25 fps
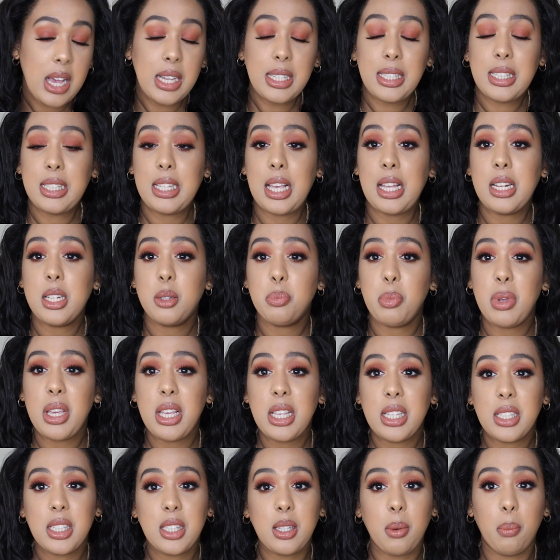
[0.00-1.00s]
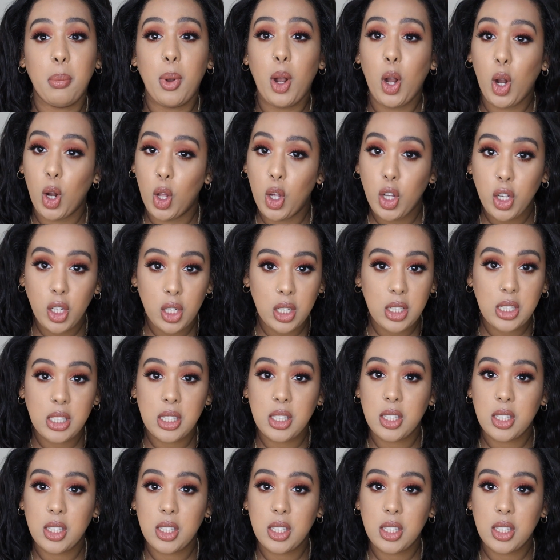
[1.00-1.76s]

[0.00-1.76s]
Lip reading: send me some looks.